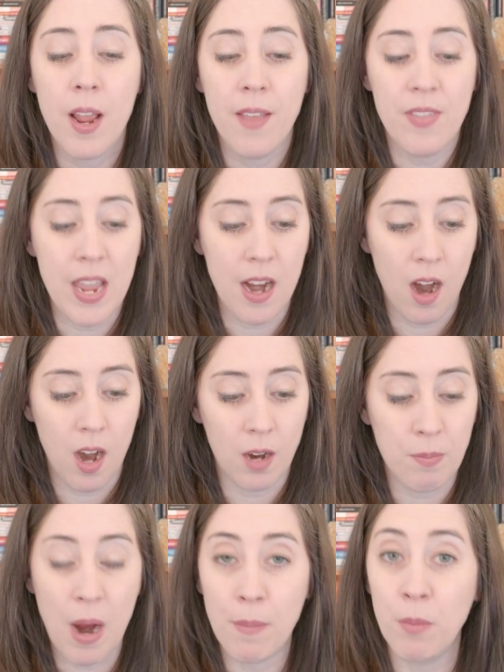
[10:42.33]
They are
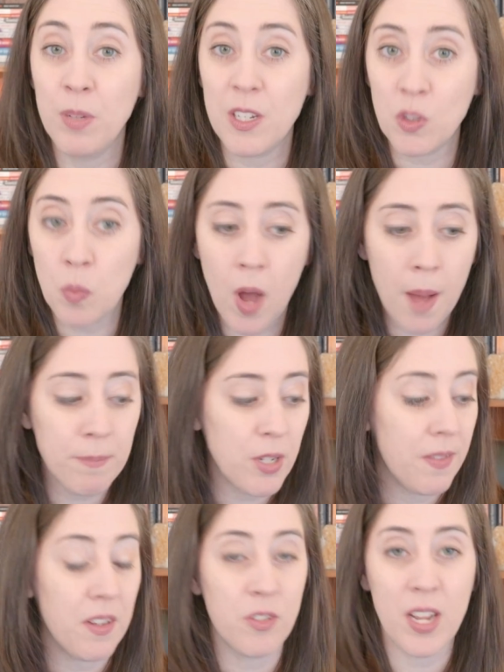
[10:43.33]
probably swamped.
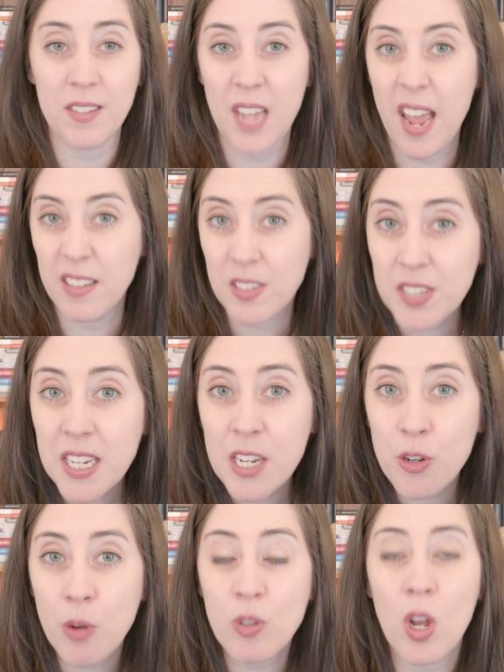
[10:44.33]
Their desk has sticky
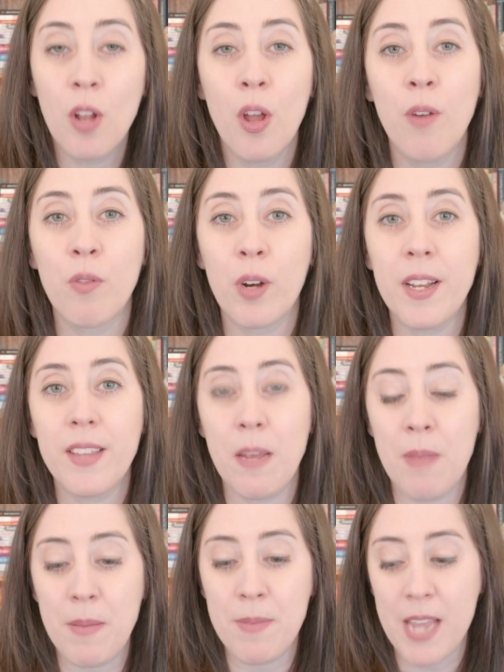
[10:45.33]
notes all over it. They
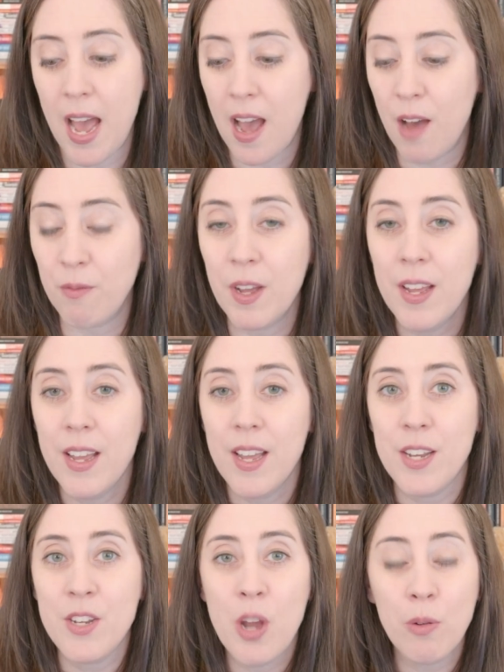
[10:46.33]
maybe have
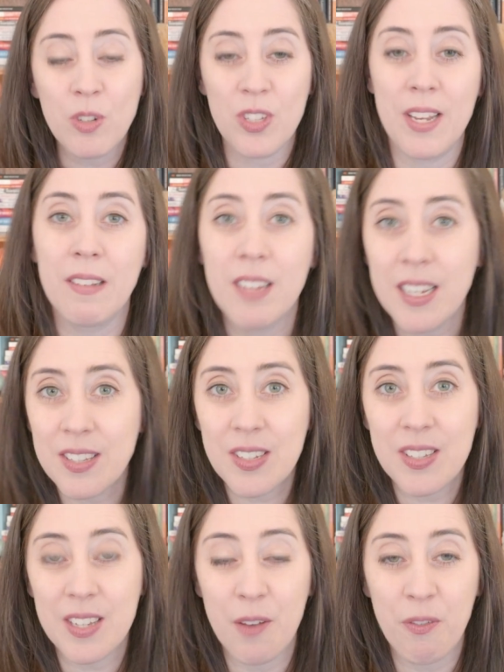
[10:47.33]
notes and
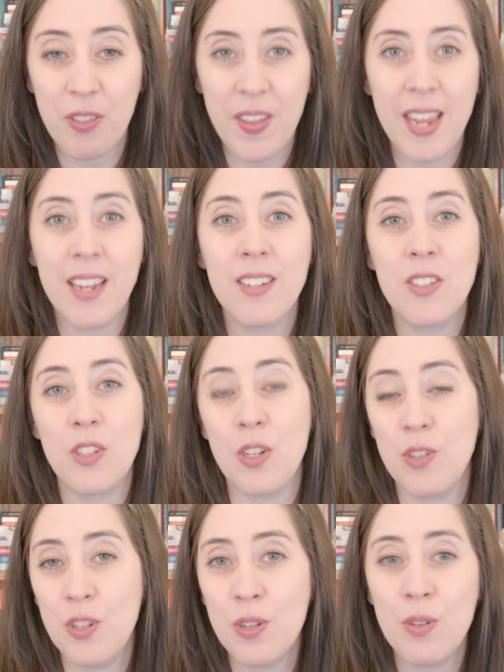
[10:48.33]
lists of things to
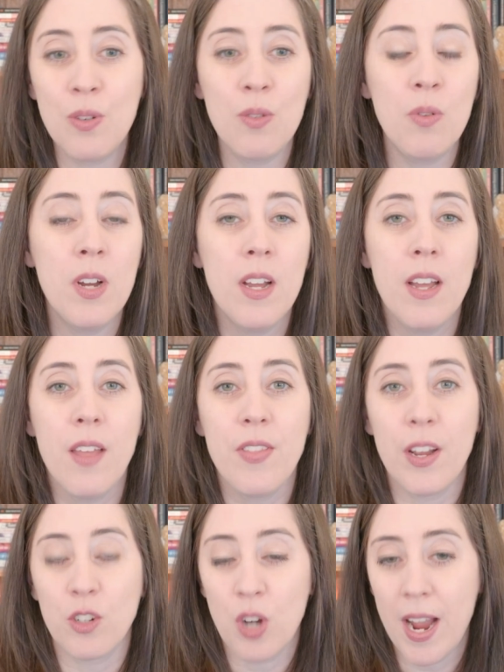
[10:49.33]
do.
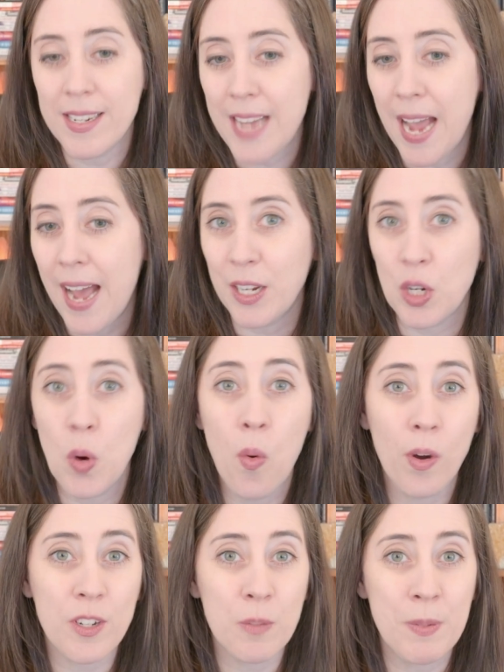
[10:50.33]
They're trying to add a
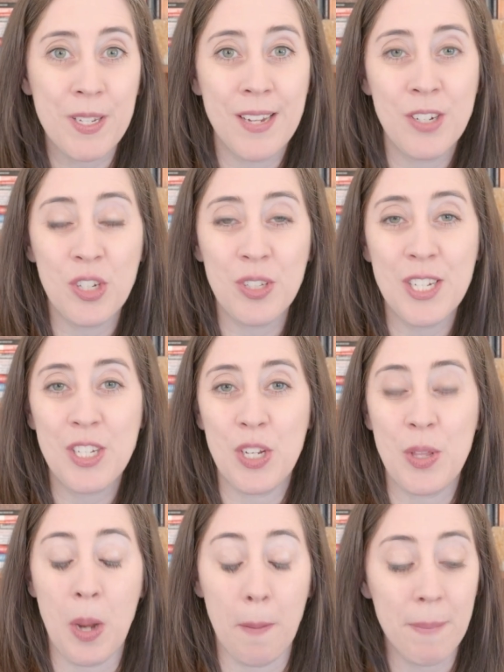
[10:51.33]
course potentially to
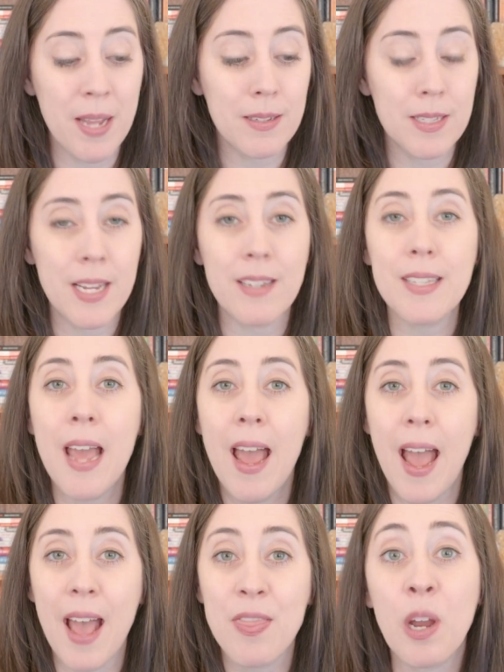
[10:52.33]
their business,
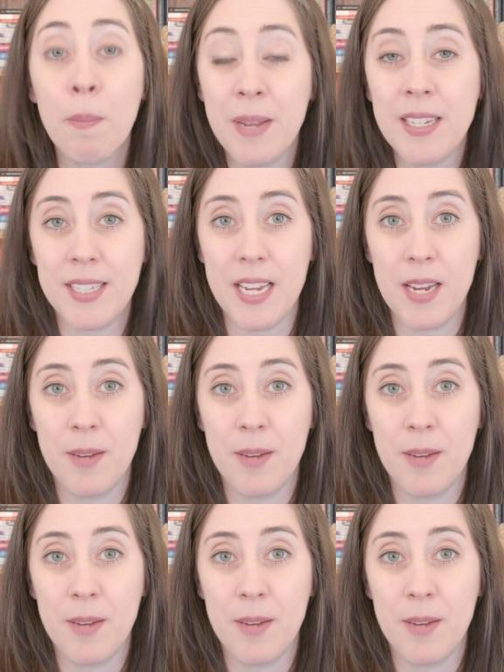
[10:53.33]
and they're busy.